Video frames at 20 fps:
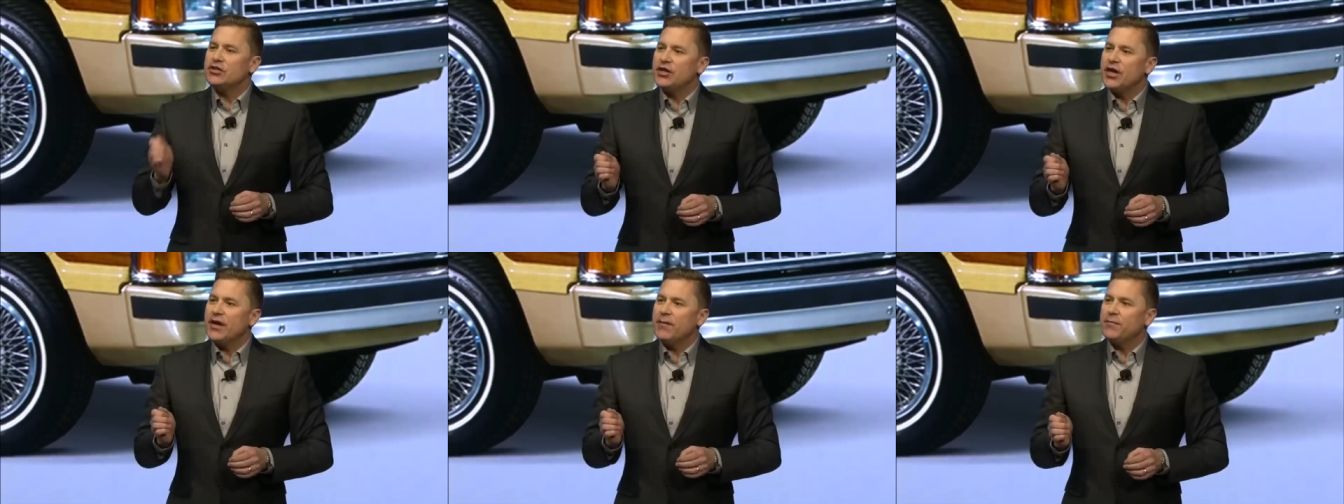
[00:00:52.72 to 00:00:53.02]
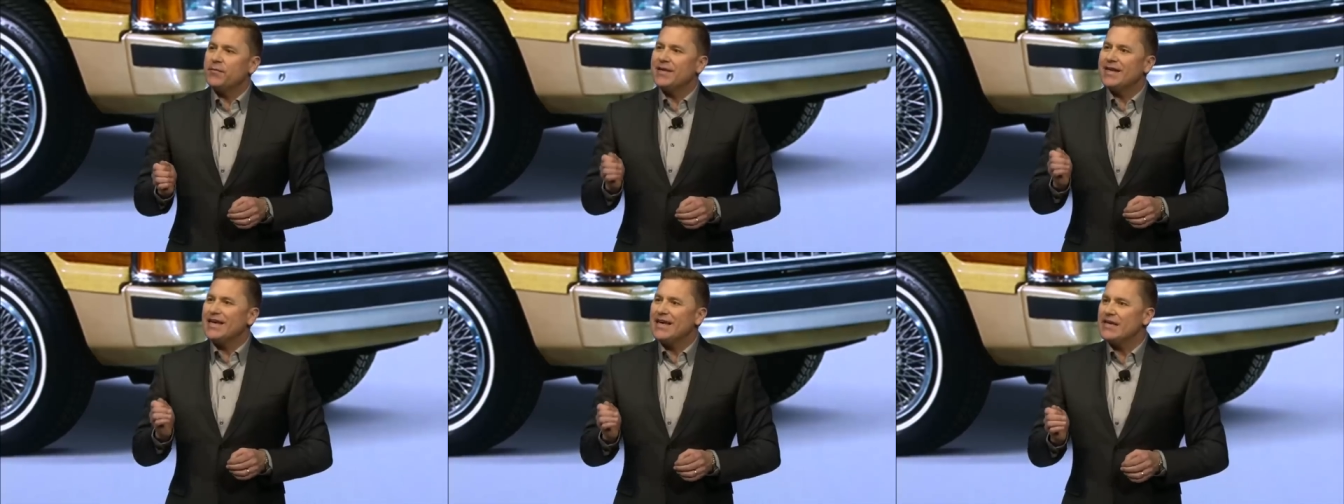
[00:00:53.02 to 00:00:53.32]

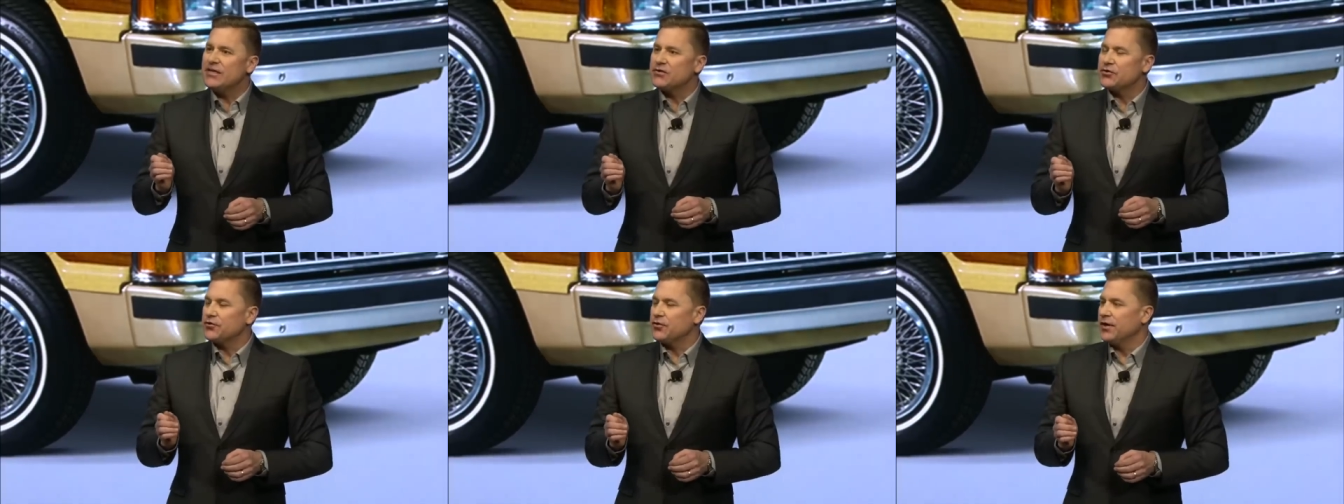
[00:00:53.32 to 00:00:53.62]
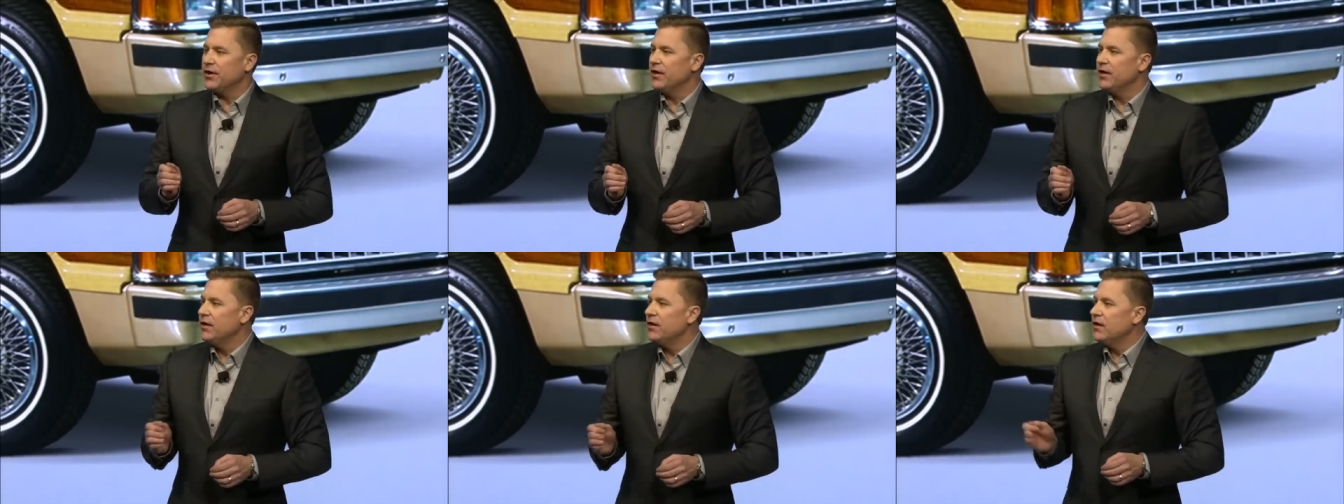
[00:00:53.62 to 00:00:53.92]
hold. In
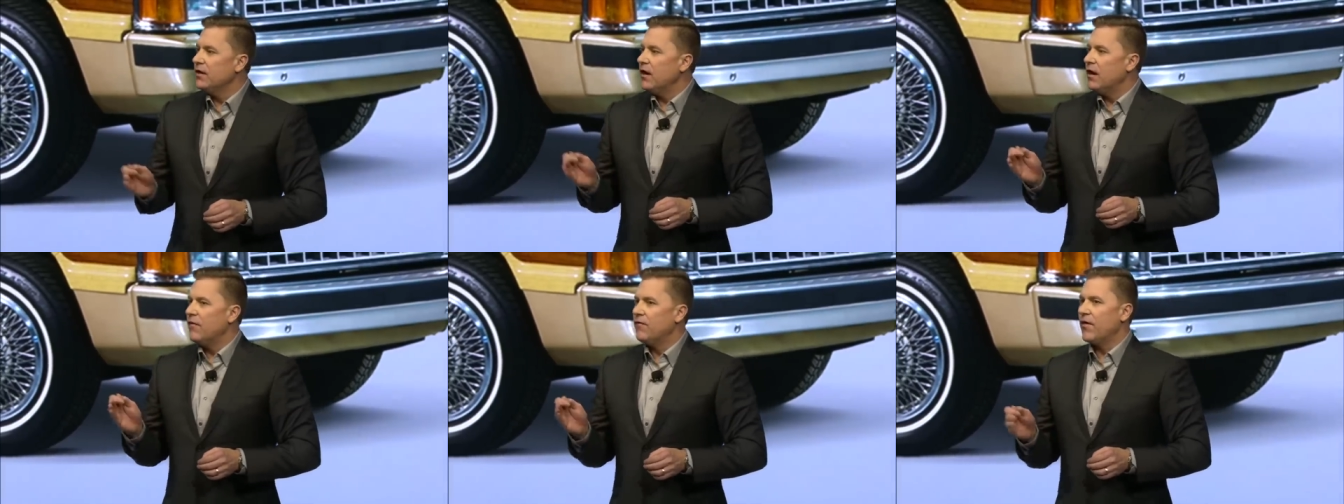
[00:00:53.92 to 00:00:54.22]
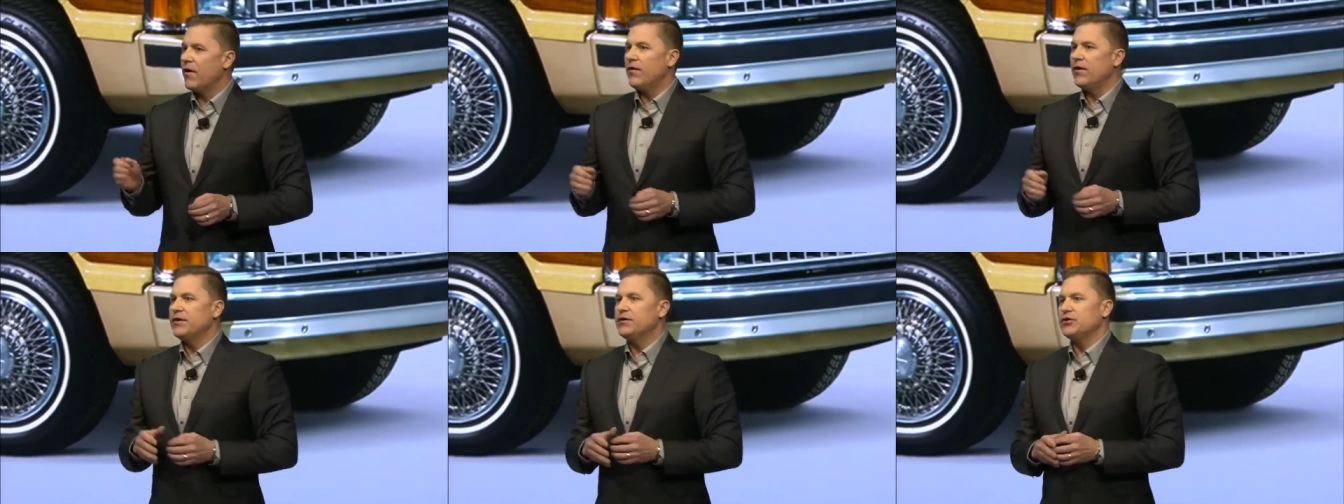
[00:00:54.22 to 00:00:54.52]
fact,
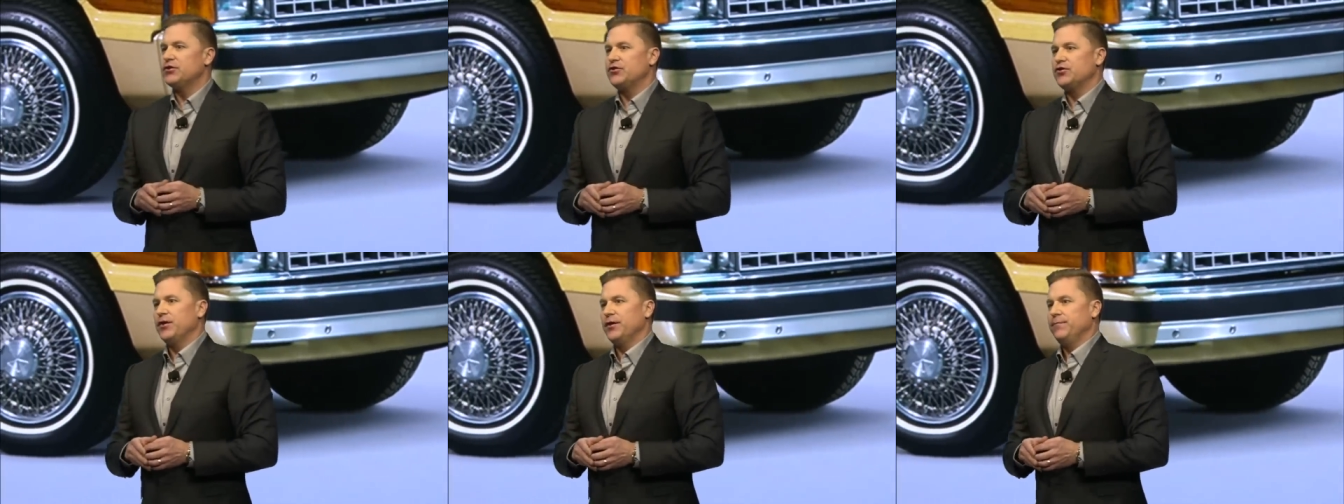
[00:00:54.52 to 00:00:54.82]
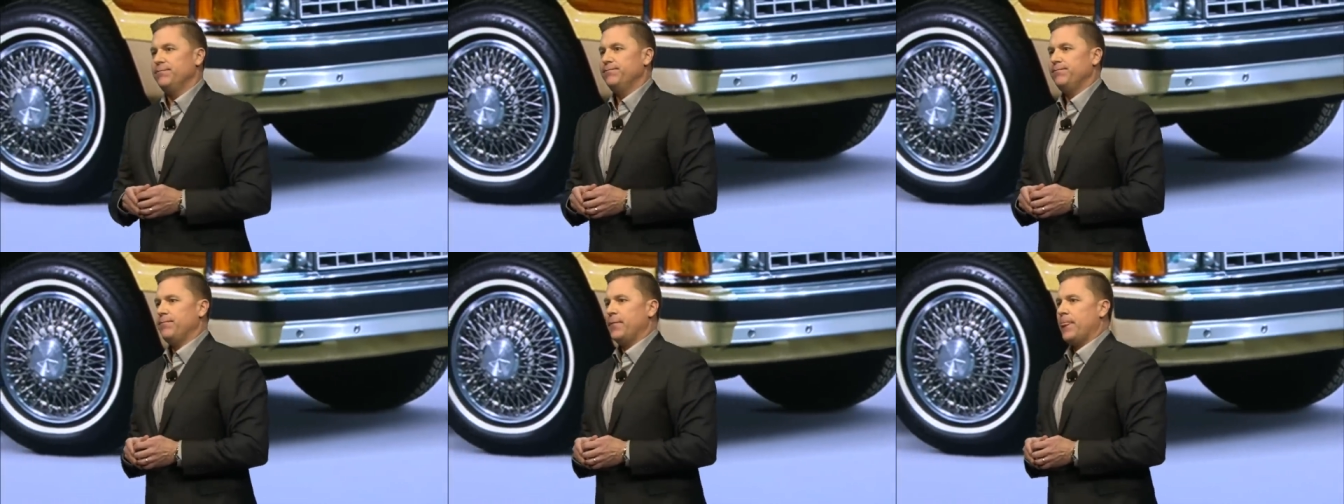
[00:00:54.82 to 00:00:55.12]
at the
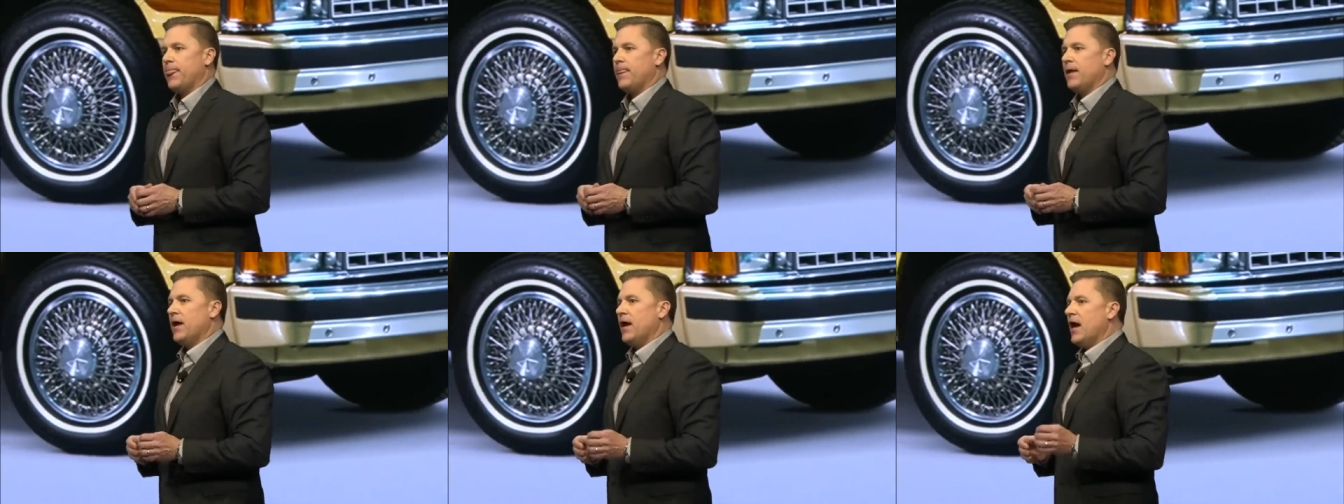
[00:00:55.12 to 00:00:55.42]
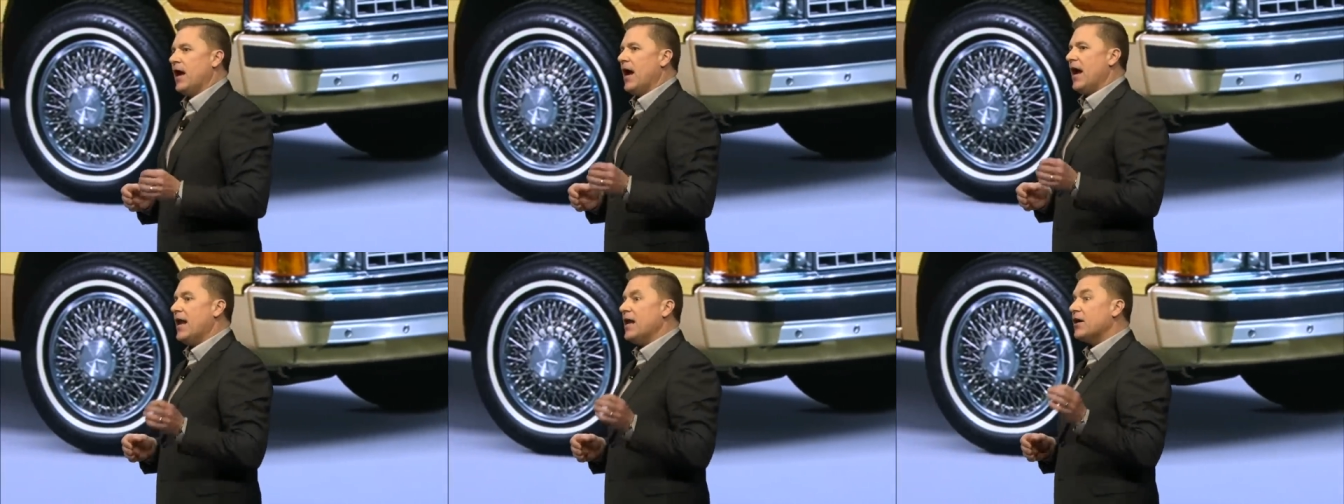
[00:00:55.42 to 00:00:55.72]
height of the
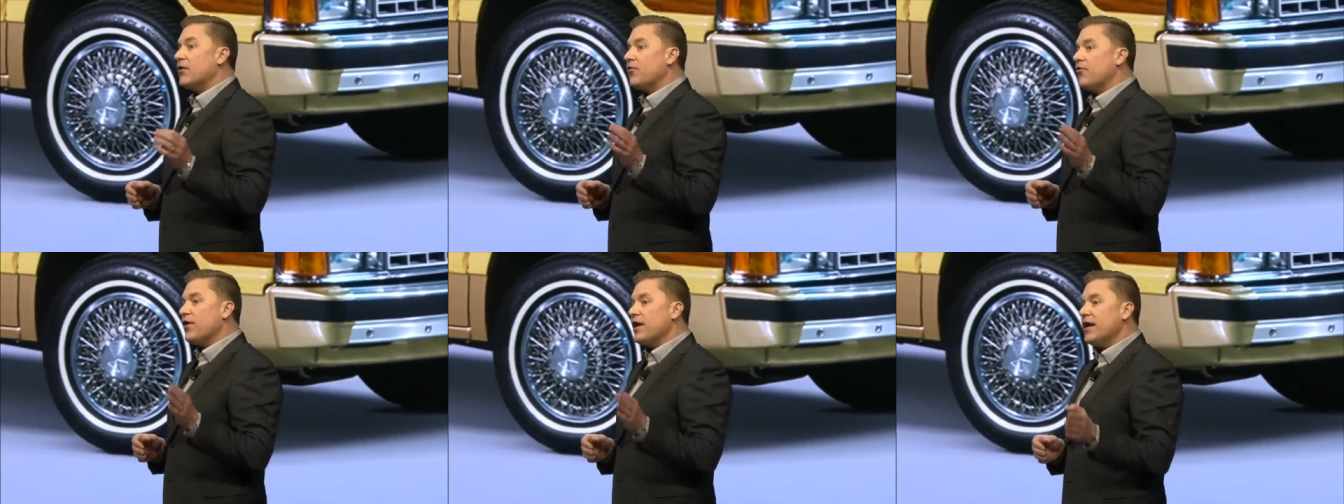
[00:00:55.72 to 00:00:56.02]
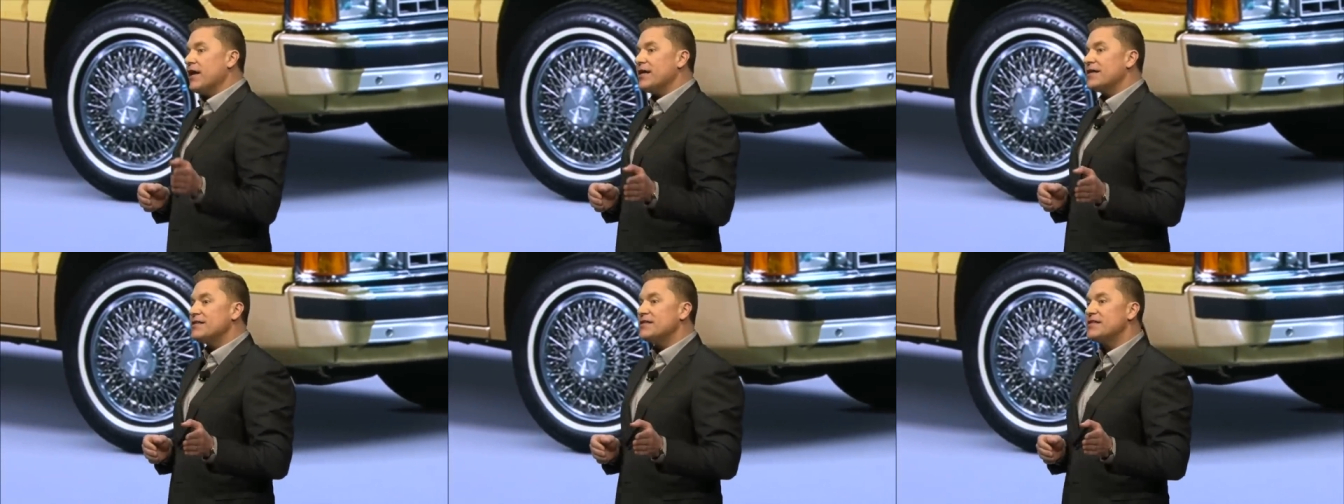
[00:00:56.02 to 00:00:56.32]
minivan
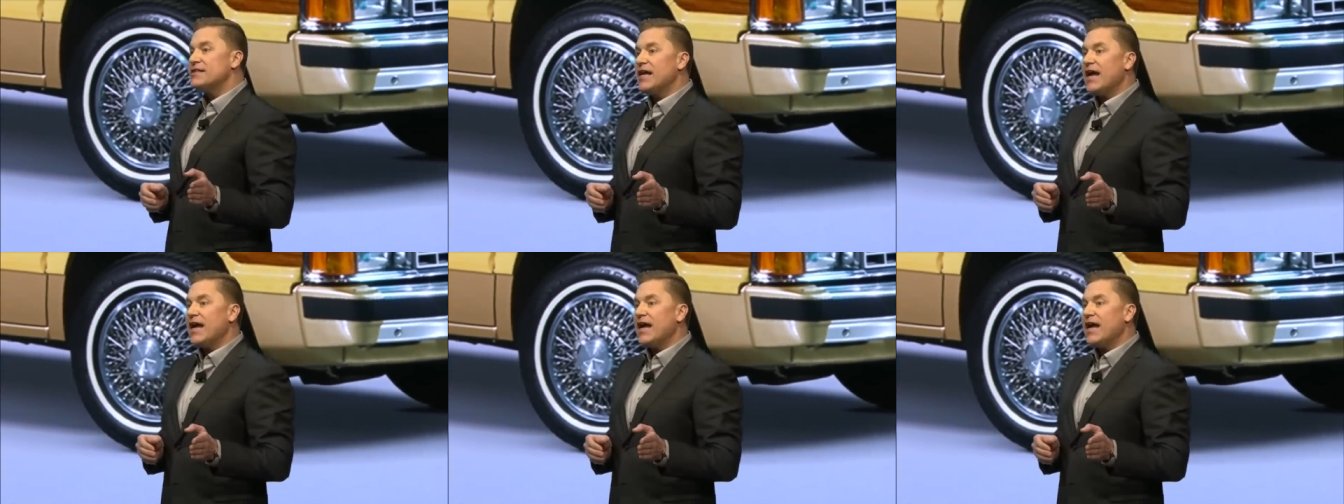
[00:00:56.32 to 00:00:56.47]
craze,